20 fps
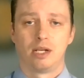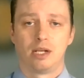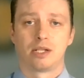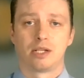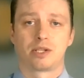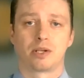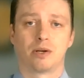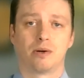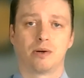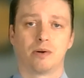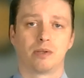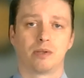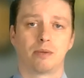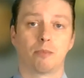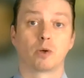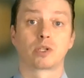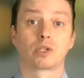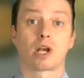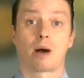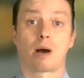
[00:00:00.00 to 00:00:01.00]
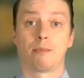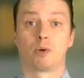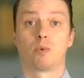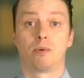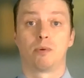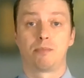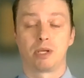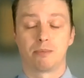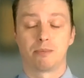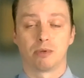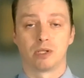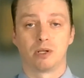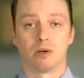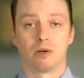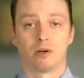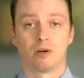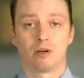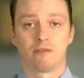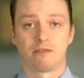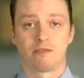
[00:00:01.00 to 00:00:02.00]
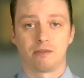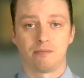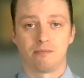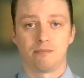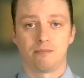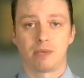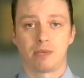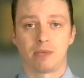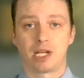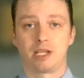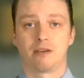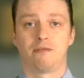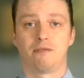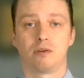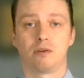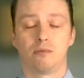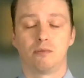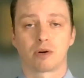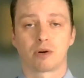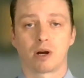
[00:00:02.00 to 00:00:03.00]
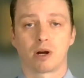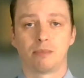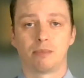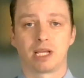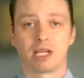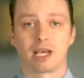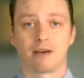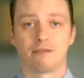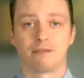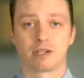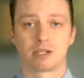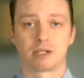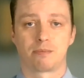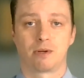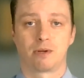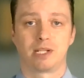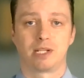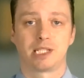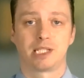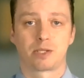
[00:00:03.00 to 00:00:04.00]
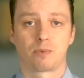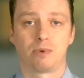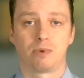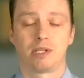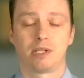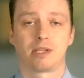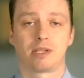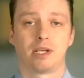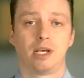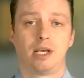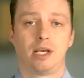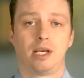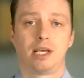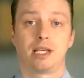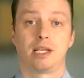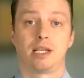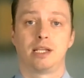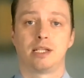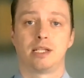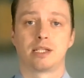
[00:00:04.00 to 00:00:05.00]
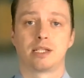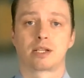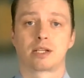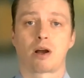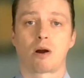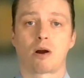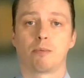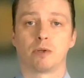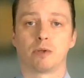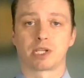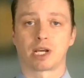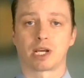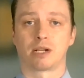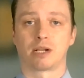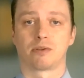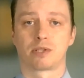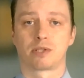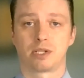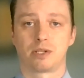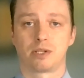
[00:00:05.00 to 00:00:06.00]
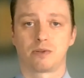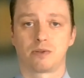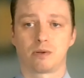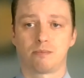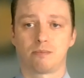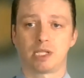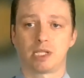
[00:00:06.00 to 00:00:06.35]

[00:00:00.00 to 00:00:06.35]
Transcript: So the most common one people know of, and many of you probably have experience with, is carpal tunnel syndrome.